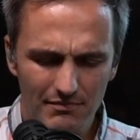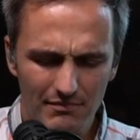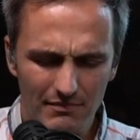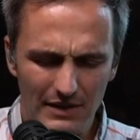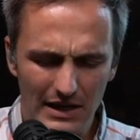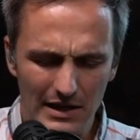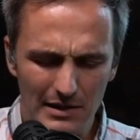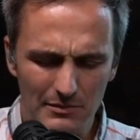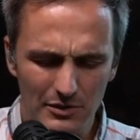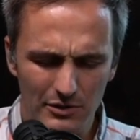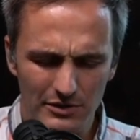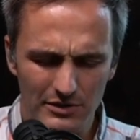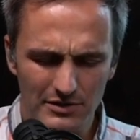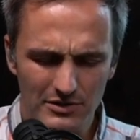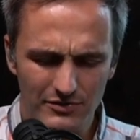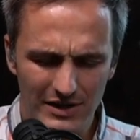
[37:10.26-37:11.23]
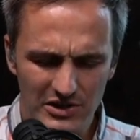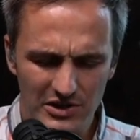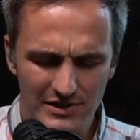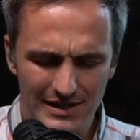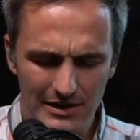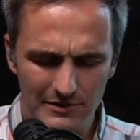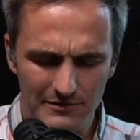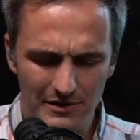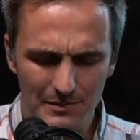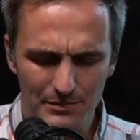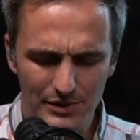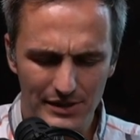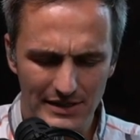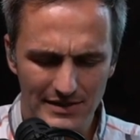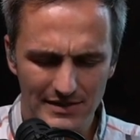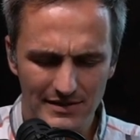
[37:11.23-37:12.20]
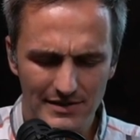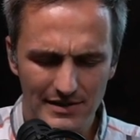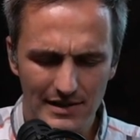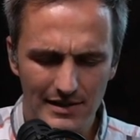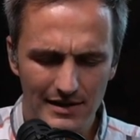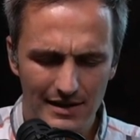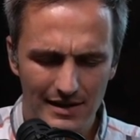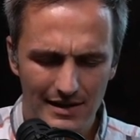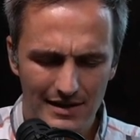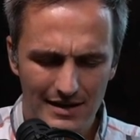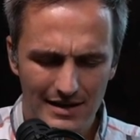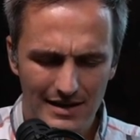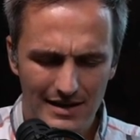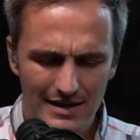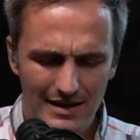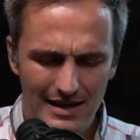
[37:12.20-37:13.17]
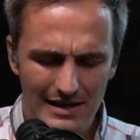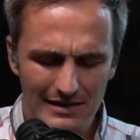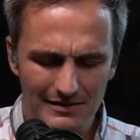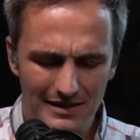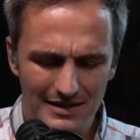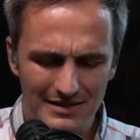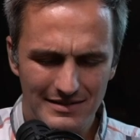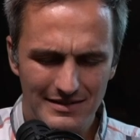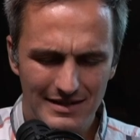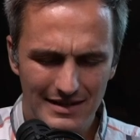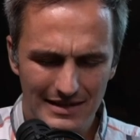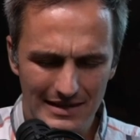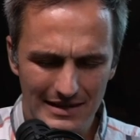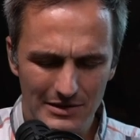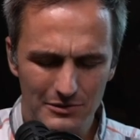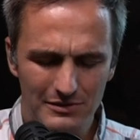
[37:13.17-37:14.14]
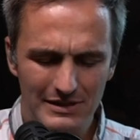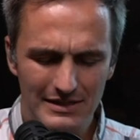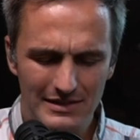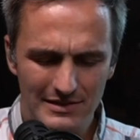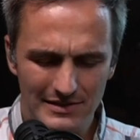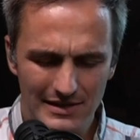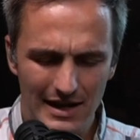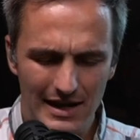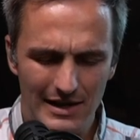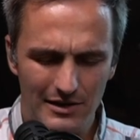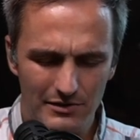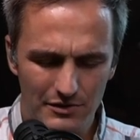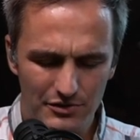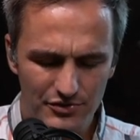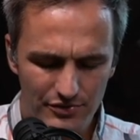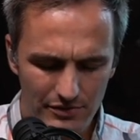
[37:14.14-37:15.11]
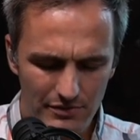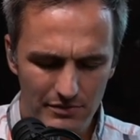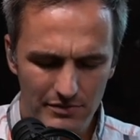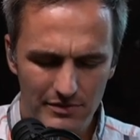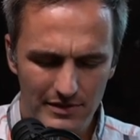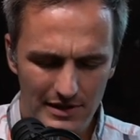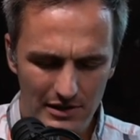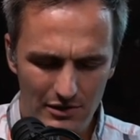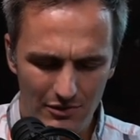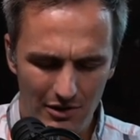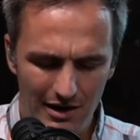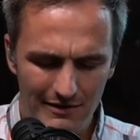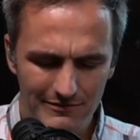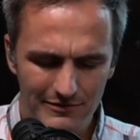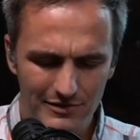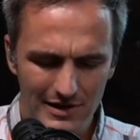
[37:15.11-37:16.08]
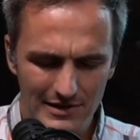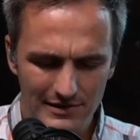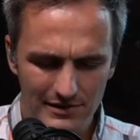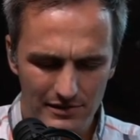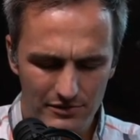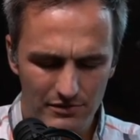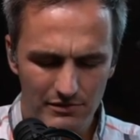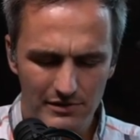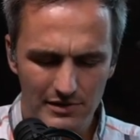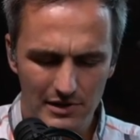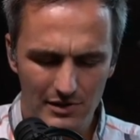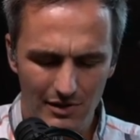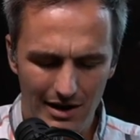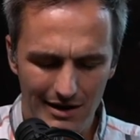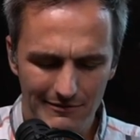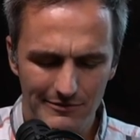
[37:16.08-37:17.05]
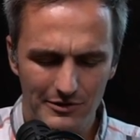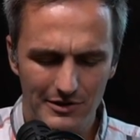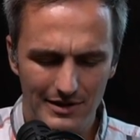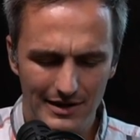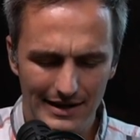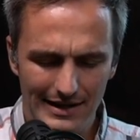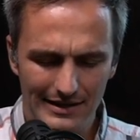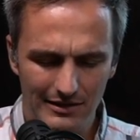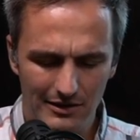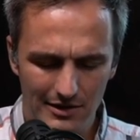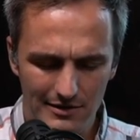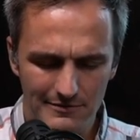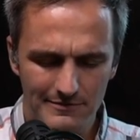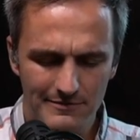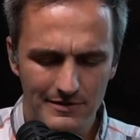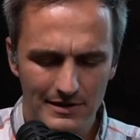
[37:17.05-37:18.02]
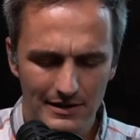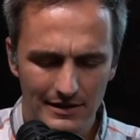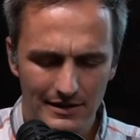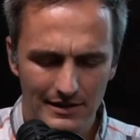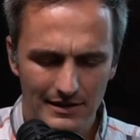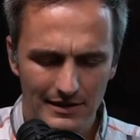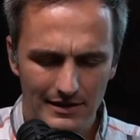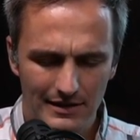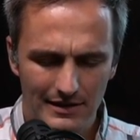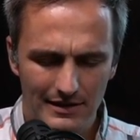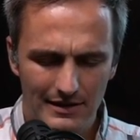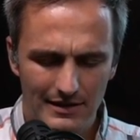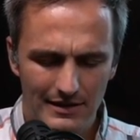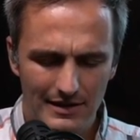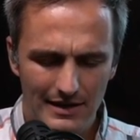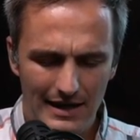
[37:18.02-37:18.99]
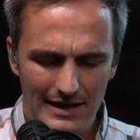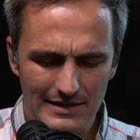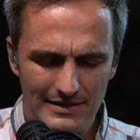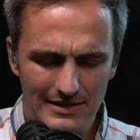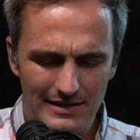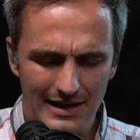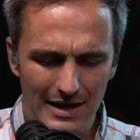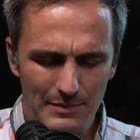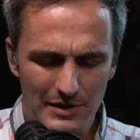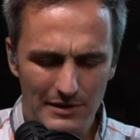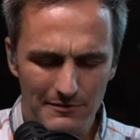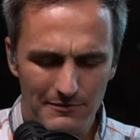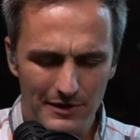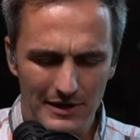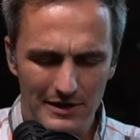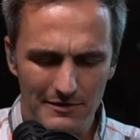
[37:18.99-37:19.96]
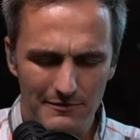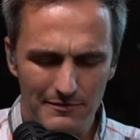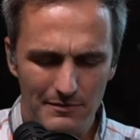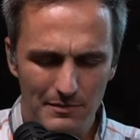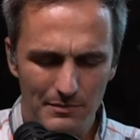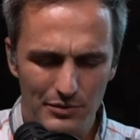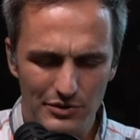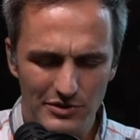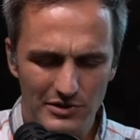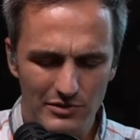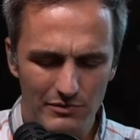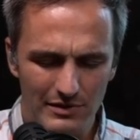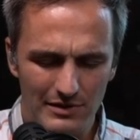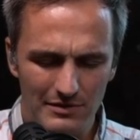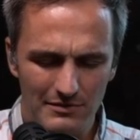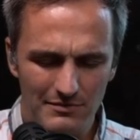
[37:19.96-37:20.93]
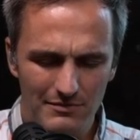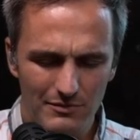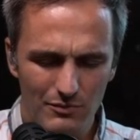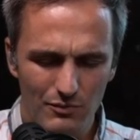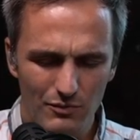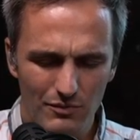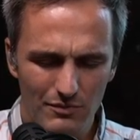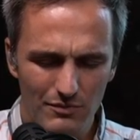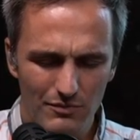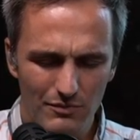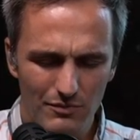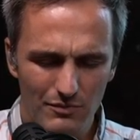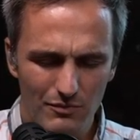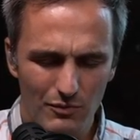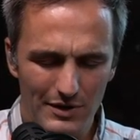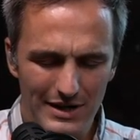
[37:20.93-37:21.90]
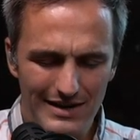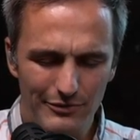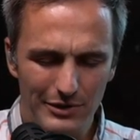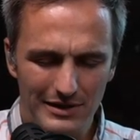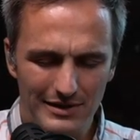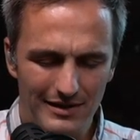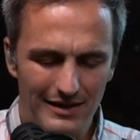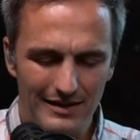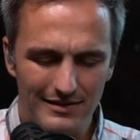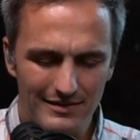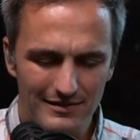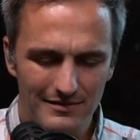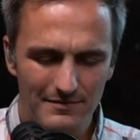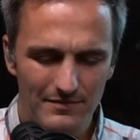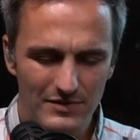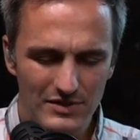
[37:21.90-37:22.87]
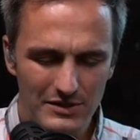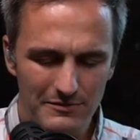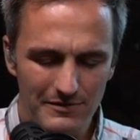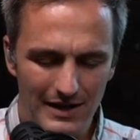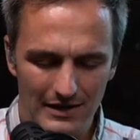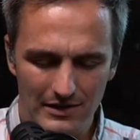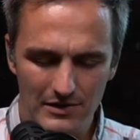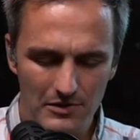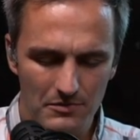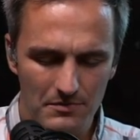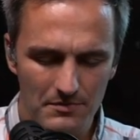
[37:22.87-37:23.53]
Um, Lord, stretch us out of complacency and let us eagerly desire the truth that you offer us, the truth that you offer in love, and to not be afraid of pursuing whatever it takes to find you.